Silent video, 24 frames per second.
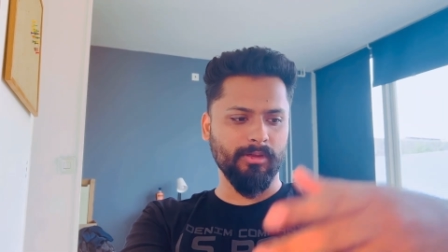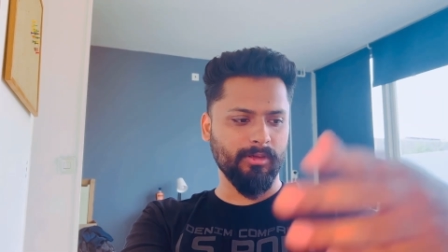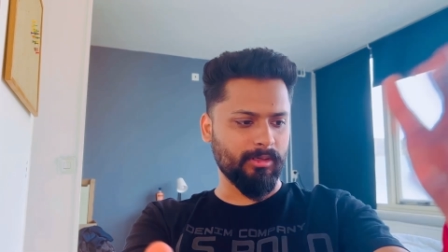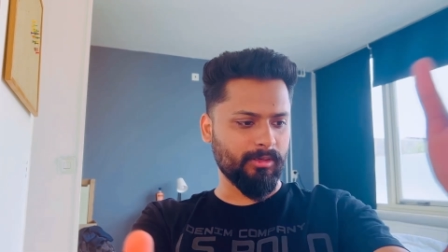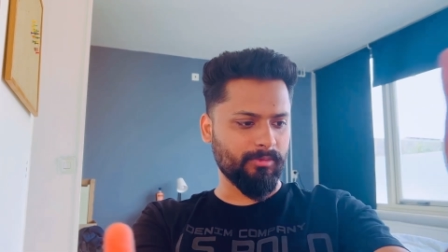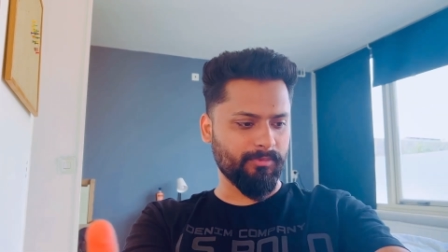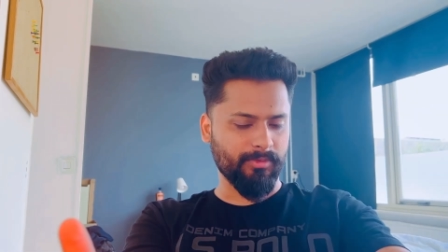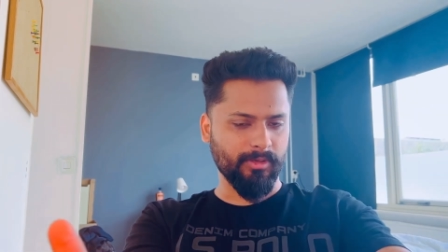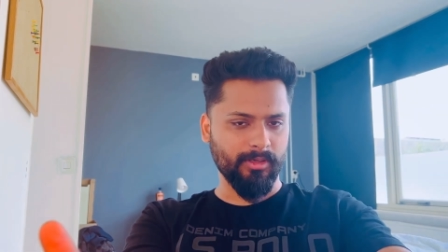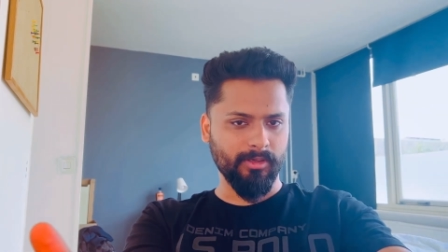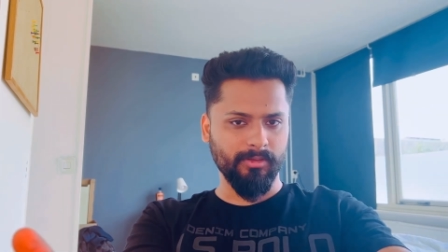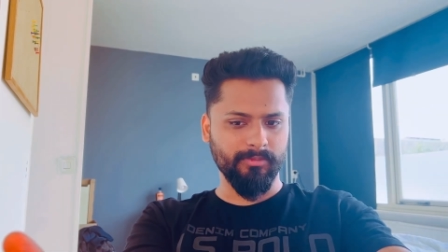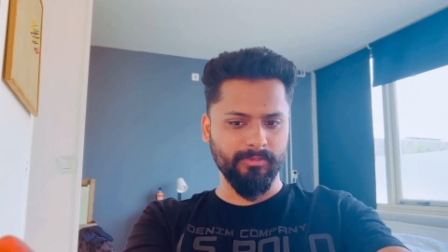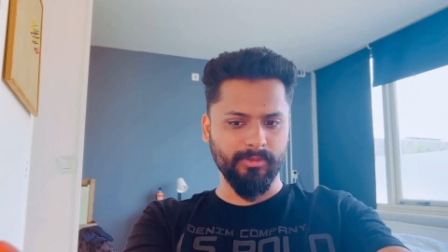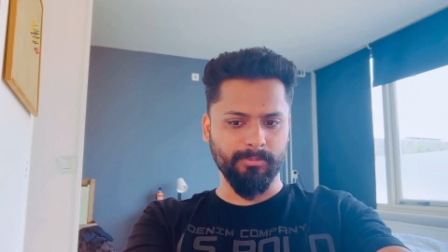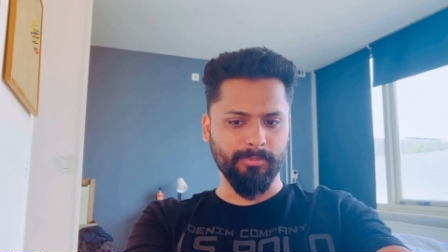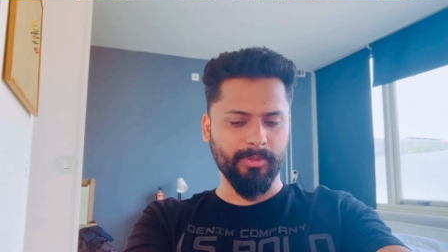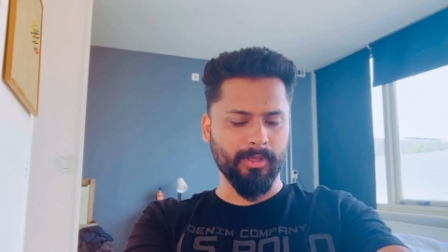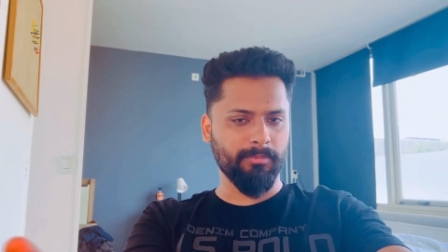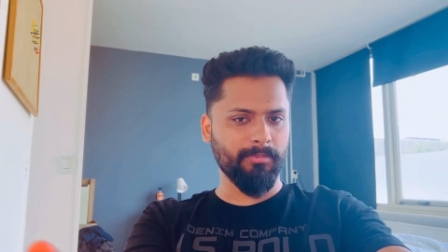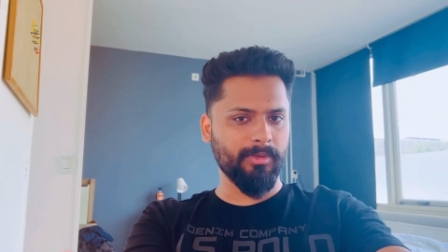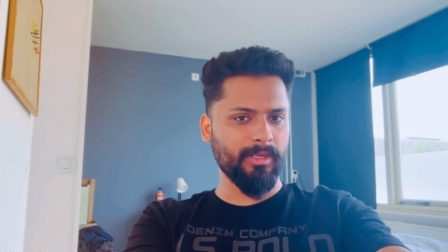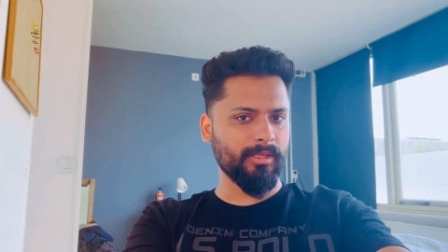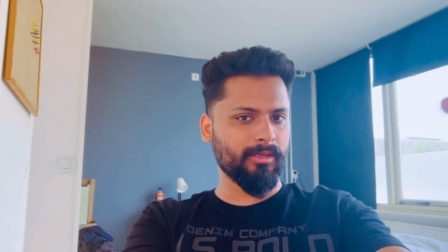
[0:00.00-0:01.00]
or in front of the
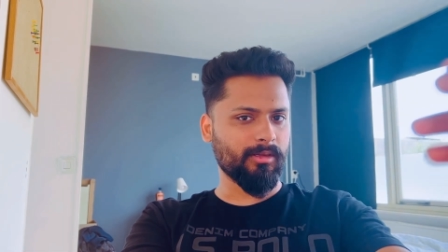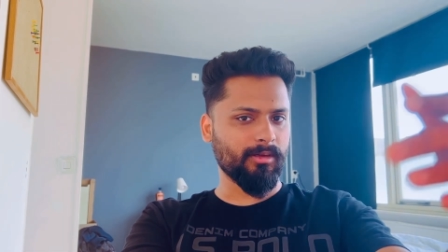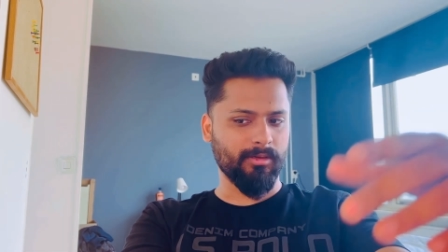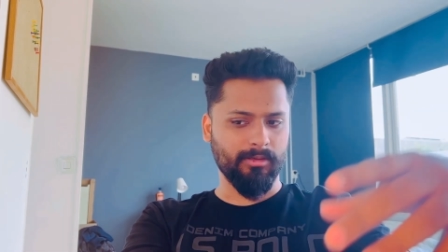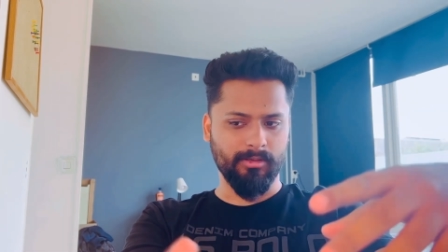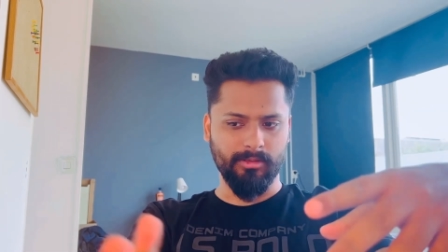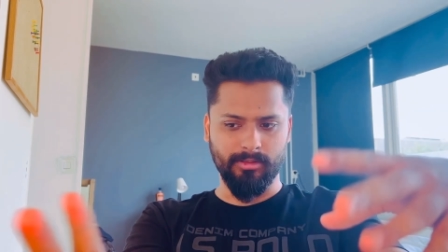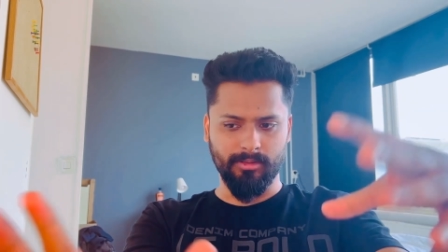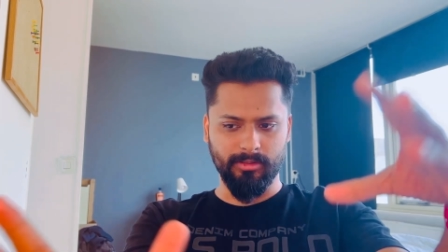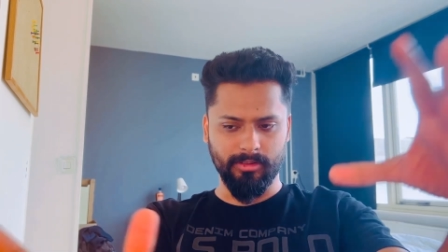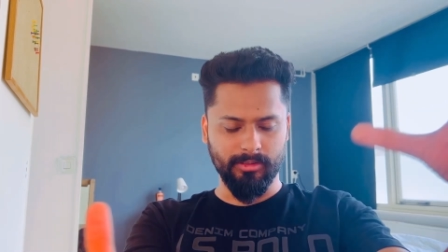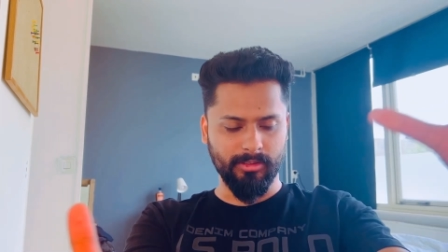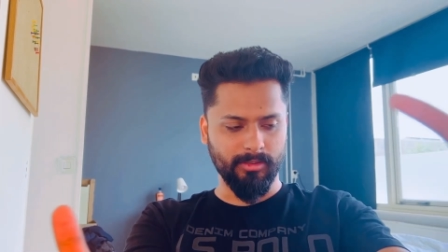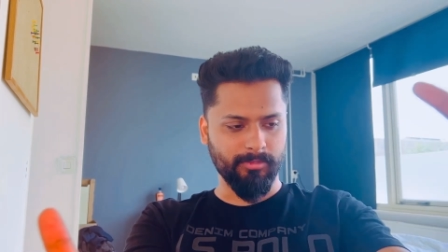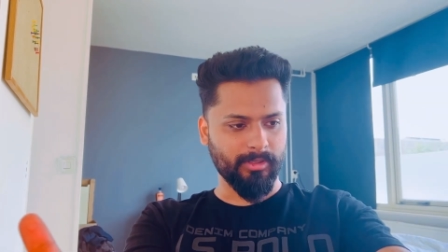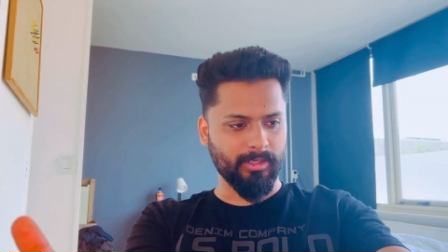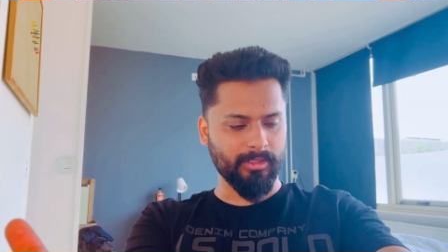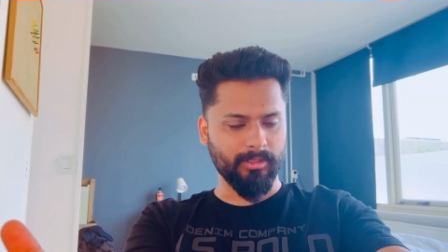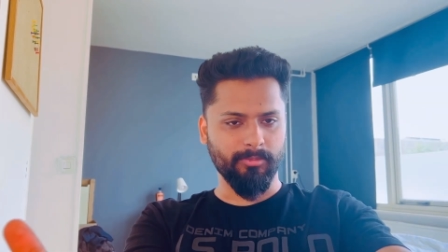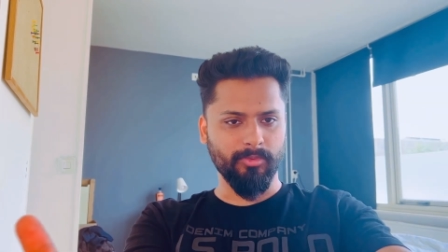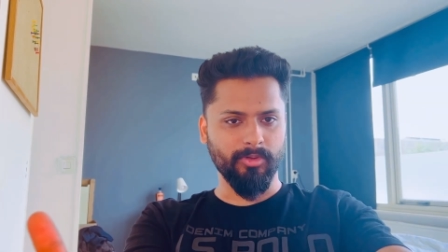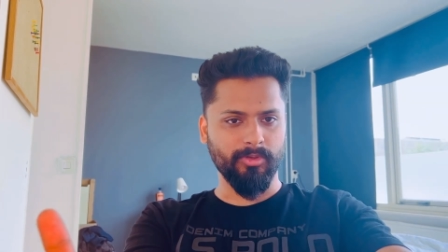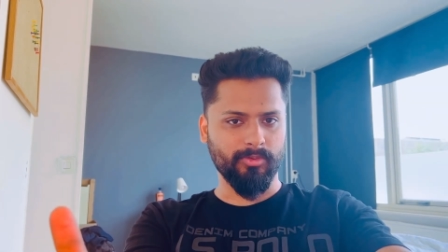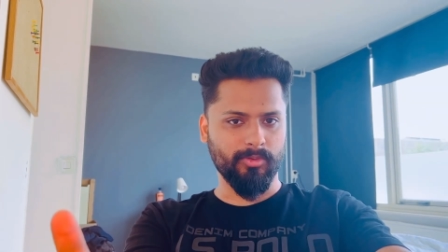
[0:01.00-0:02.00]
public or in the
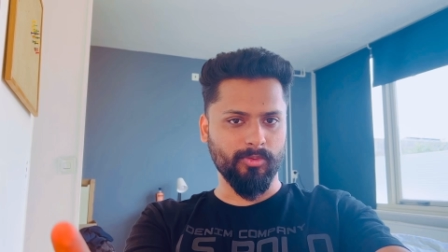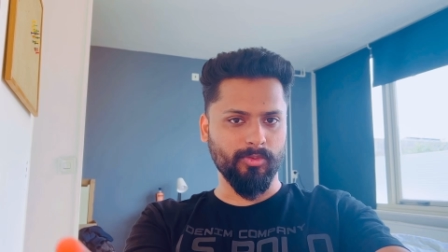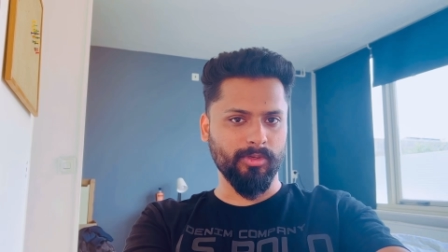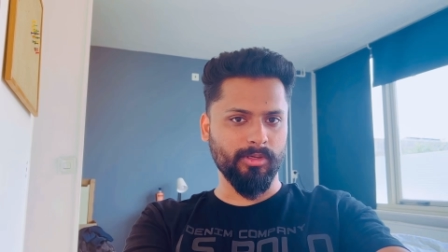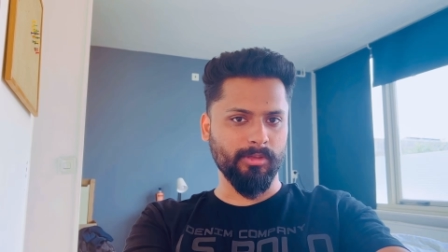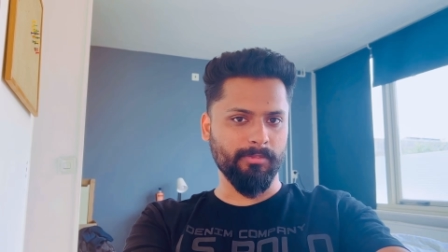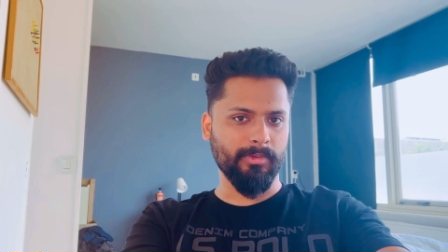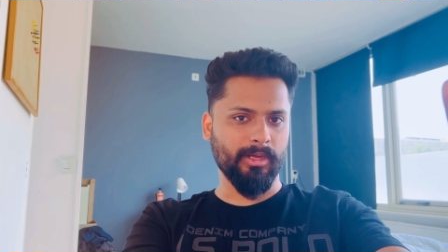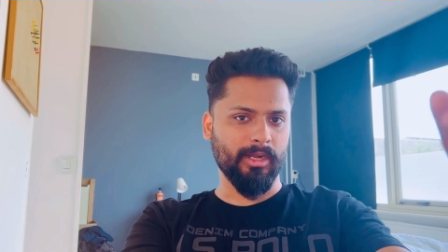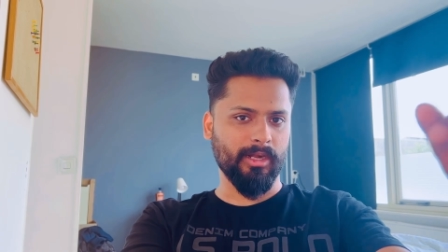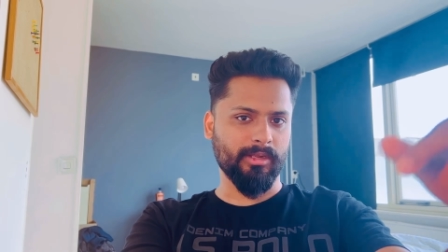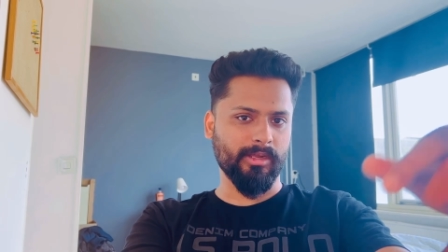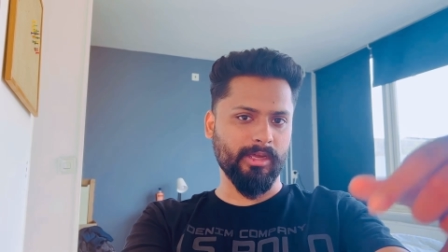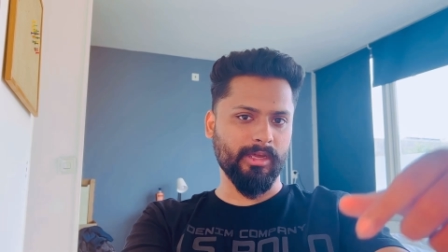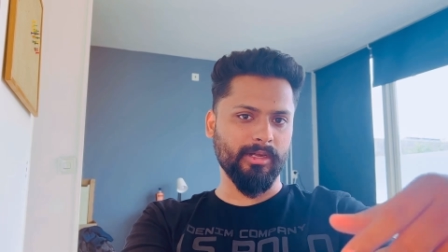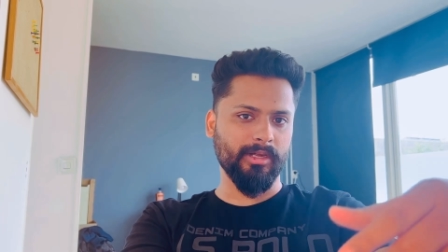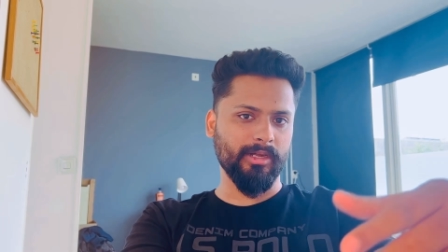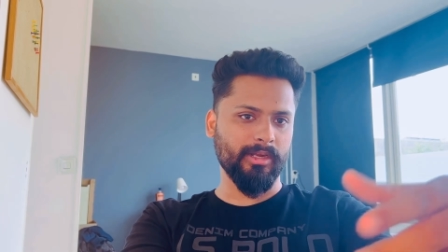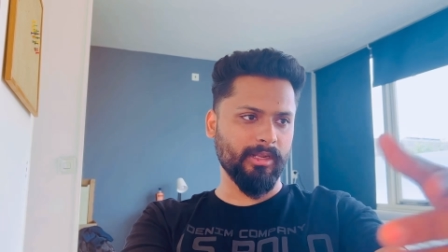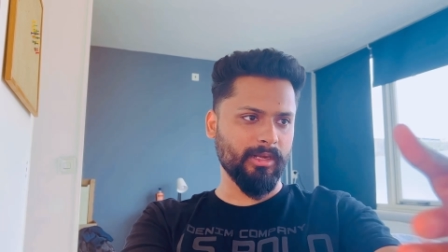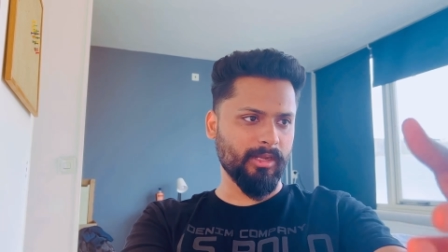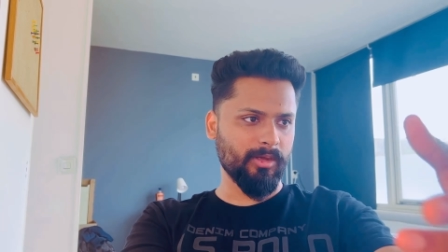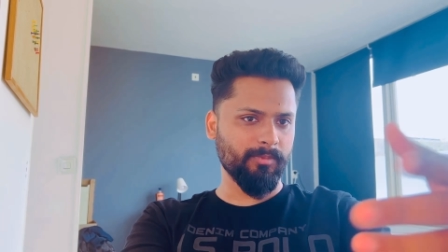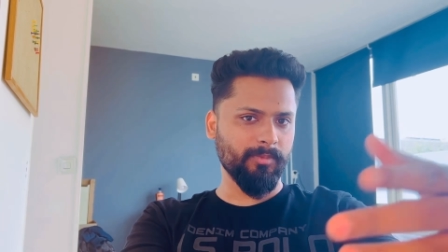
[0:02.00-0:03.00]

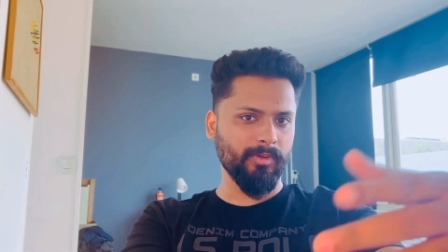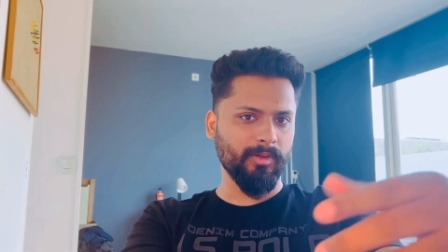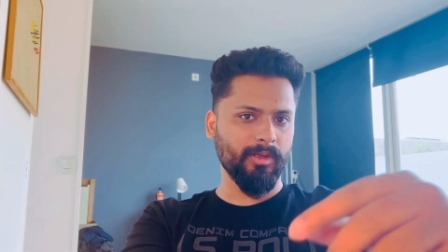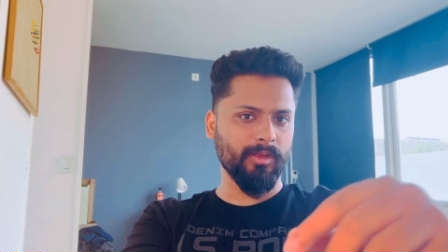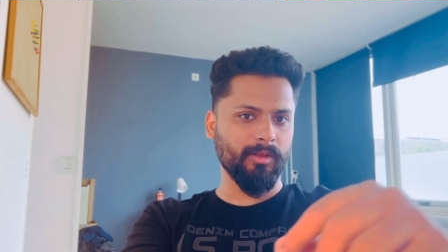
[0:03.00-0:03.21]
I'll